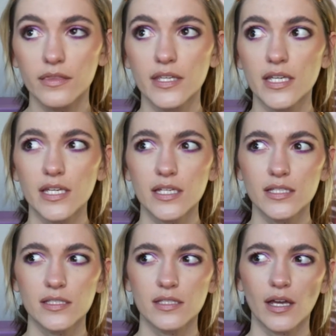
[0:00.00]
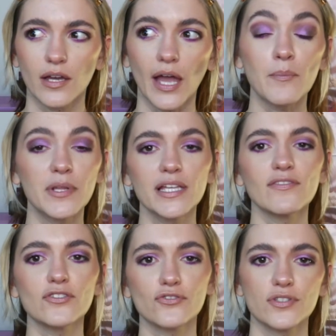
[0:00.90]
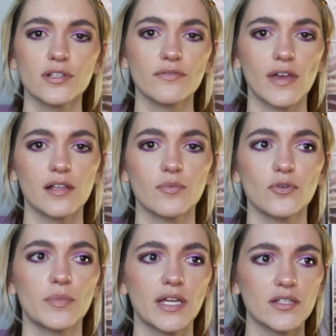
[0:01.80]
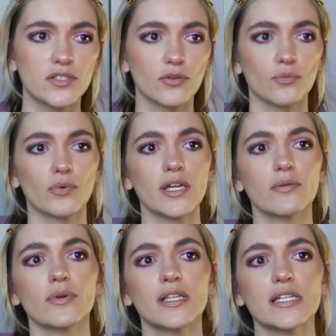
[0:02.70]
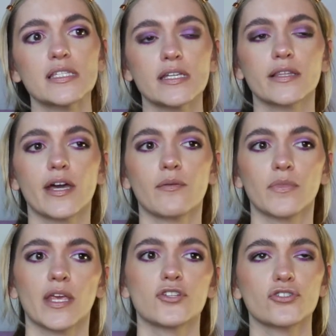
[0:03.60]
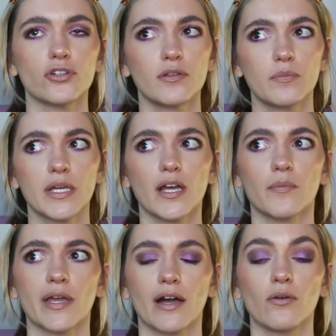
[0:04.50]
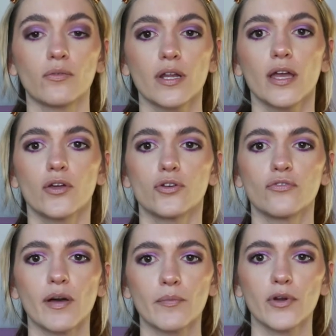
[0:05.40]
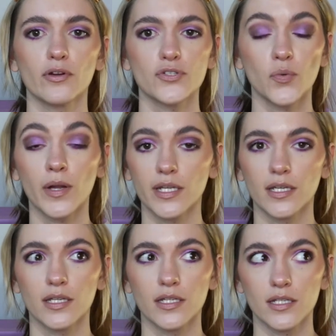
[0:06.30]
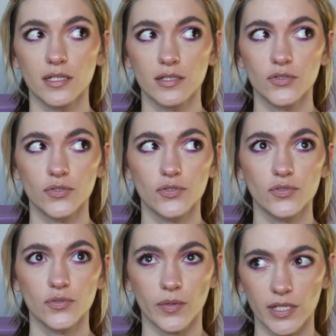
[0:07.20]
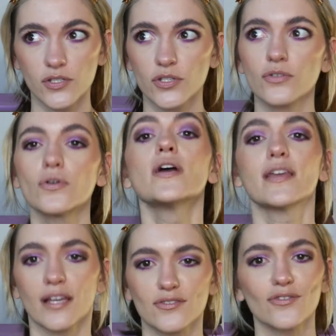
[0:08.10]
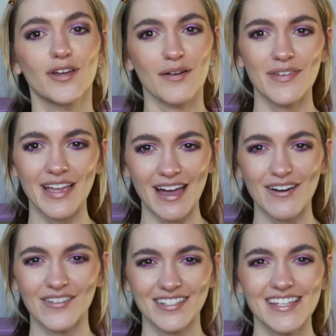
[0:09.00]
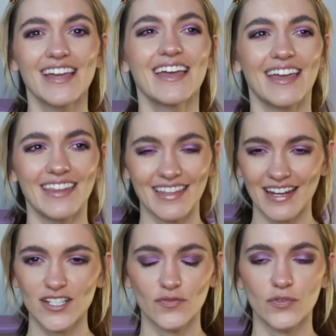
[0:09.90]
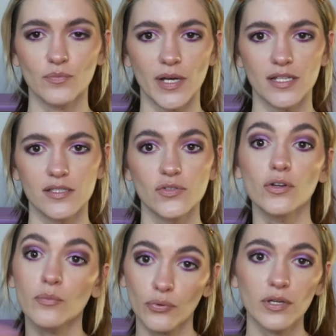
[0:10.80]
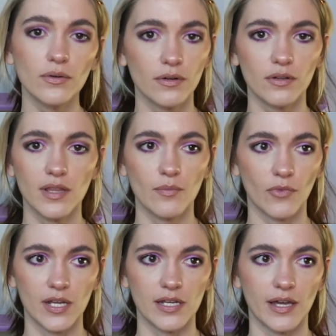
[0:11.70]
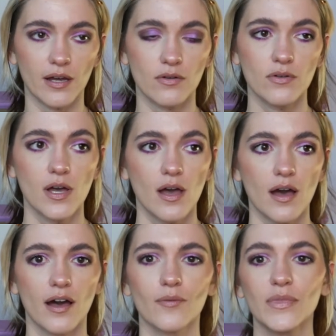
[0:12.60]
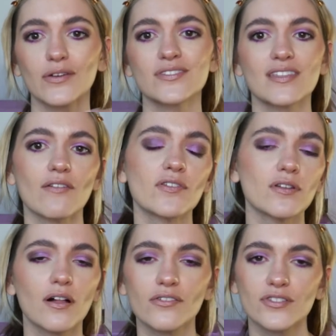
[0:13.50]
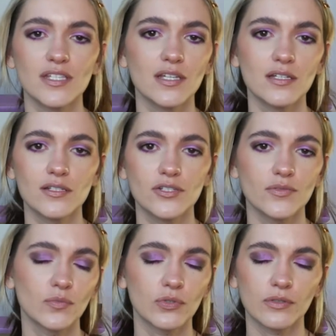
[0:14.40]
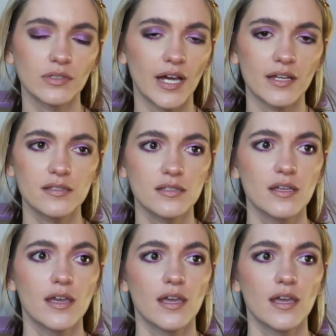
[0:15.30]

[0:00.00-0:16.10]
I believe these are still available because they're re-releasing them. They should be coming out November 2022. Yeah, so they're coming out in the next few months. You can pre-order them right now. They're $7 each, more or less.